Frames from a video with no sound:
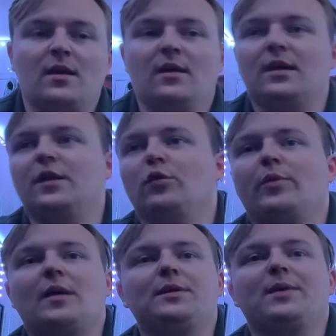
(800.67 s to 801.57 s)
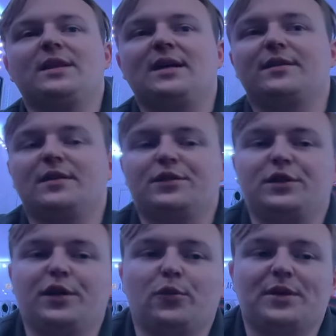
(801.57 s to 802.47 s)
It'll probably, by the end of this
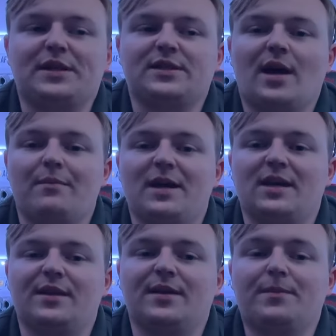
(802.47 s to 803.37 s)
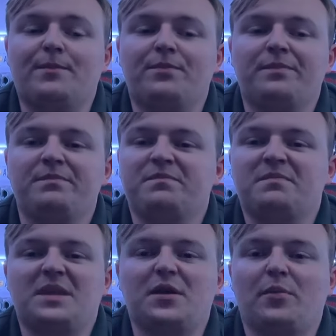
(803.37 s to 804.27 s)
year, when they stop making them,
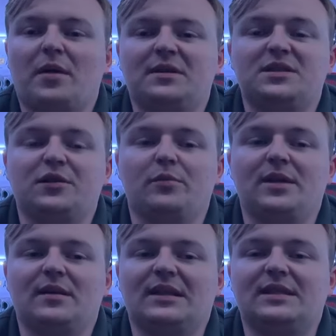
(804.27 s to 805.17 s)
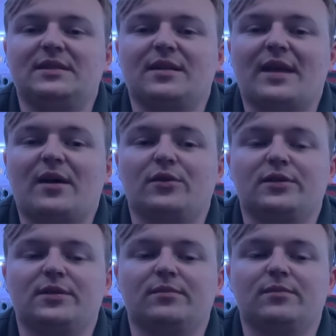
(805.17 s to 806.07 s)
it'll probably still be at least
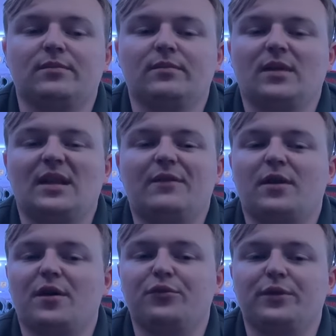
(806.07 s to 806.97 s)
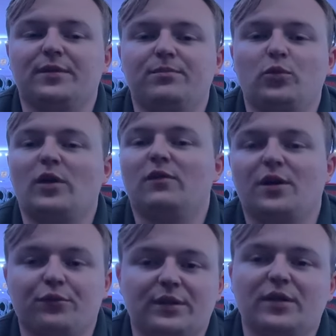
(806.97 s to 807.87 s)
$1,000. $1,100,
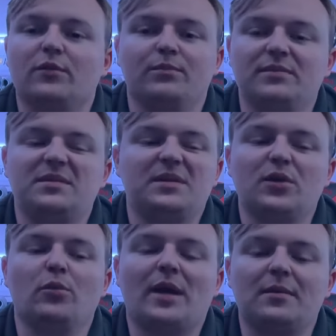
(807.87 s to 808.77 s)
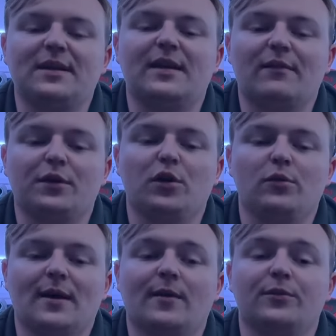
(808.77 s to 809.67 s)
$1,200, it'll probably never go
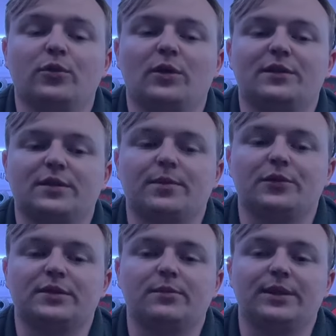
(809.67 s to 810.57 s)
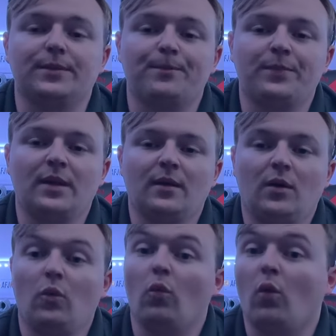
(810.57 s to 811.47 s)
down to what it's supposed to be.
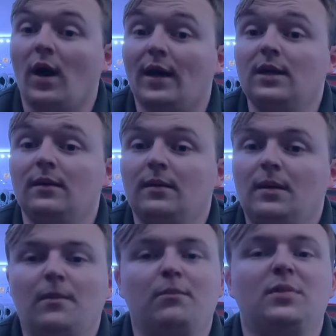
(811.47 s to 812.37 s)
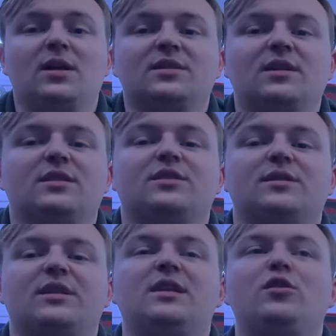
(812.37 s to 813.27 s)
Why? Because it is
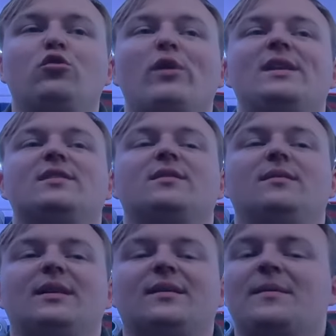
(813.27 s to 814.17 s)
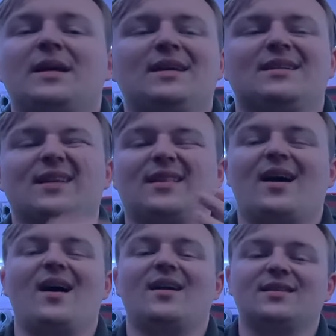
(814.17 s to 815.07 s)
the greatest, it's like the
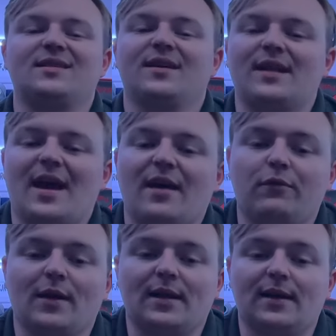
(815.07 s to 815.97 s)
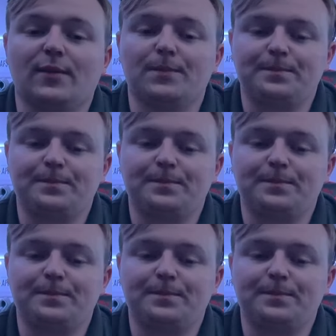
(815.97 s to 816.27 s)
hottest gun to have right now.